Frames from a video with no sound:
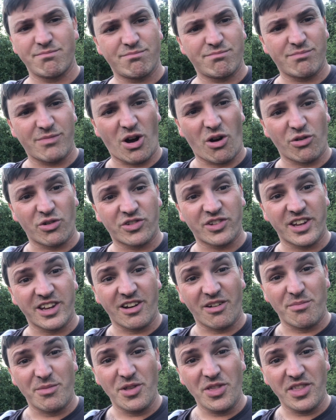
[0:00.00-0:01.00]
I'll see you
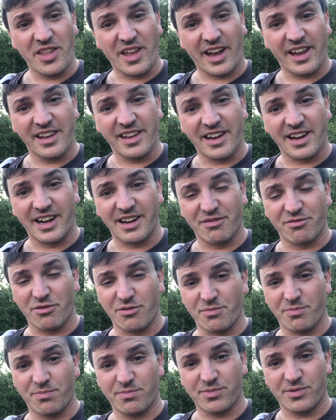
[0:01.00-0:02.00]
on Monday and we'll
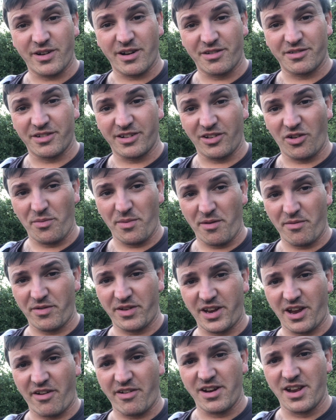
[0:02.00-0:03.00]
go and do a little bit of
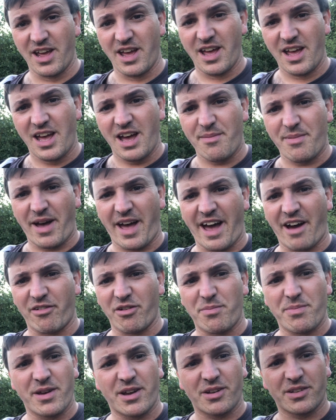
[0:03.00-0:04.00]
videoing about how we
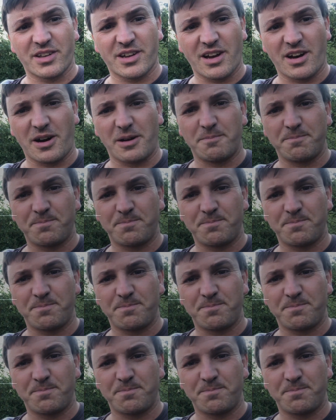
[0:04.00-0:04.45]
pick up the car.